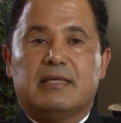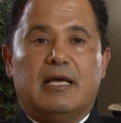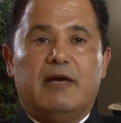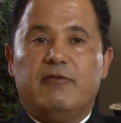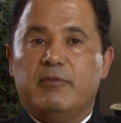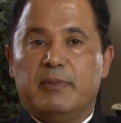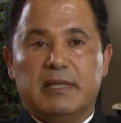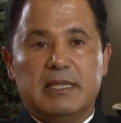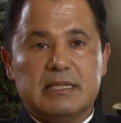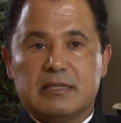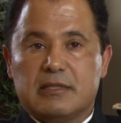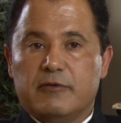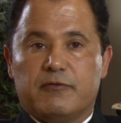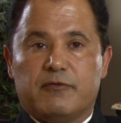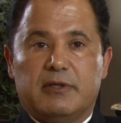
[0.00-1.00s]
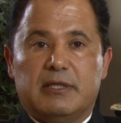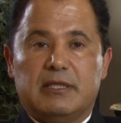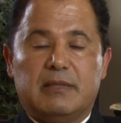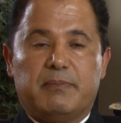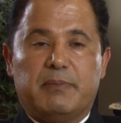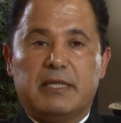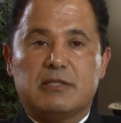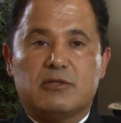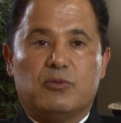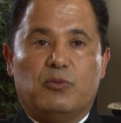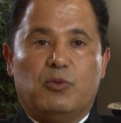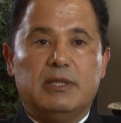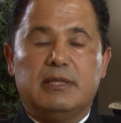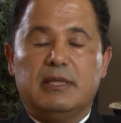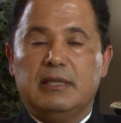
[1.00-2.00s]
Everybody's different. It depends on
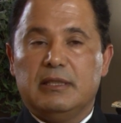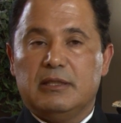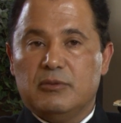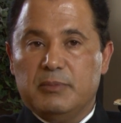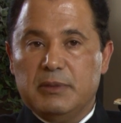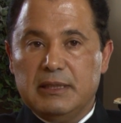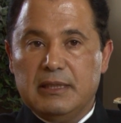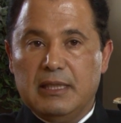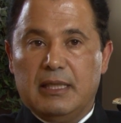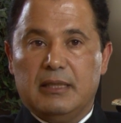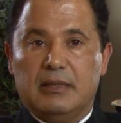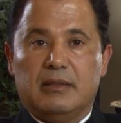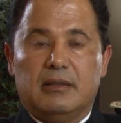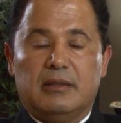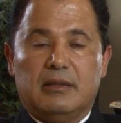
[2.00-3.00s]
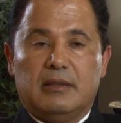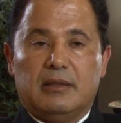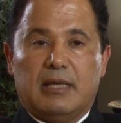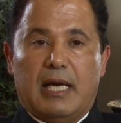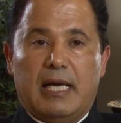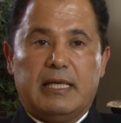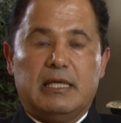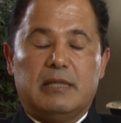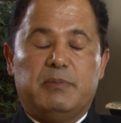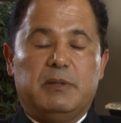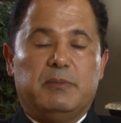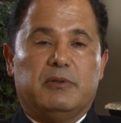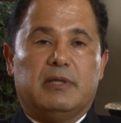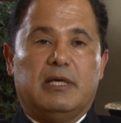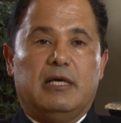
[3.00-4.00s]
what they need to be done. I get
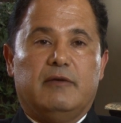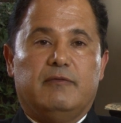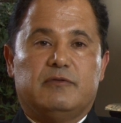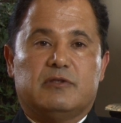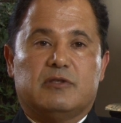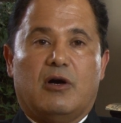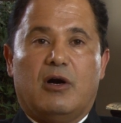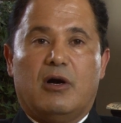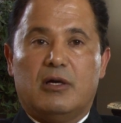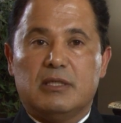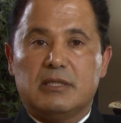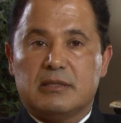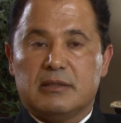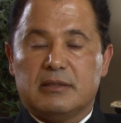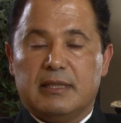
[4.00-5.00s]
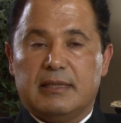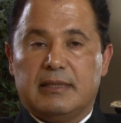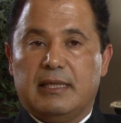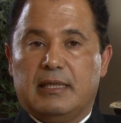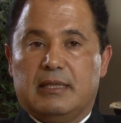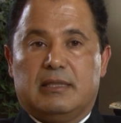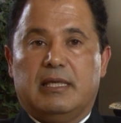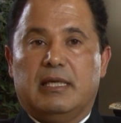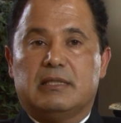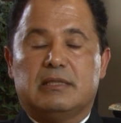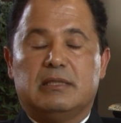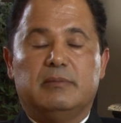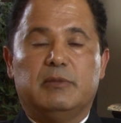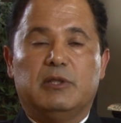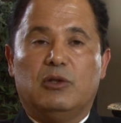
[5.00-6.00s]
people that have scars that takes a
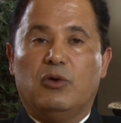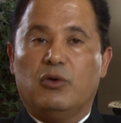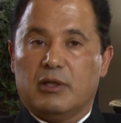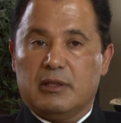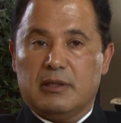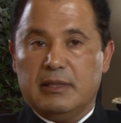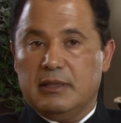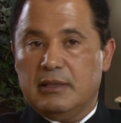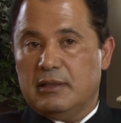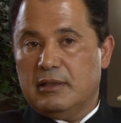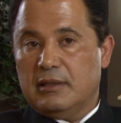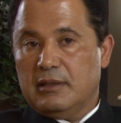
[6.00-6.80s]
little bit longer than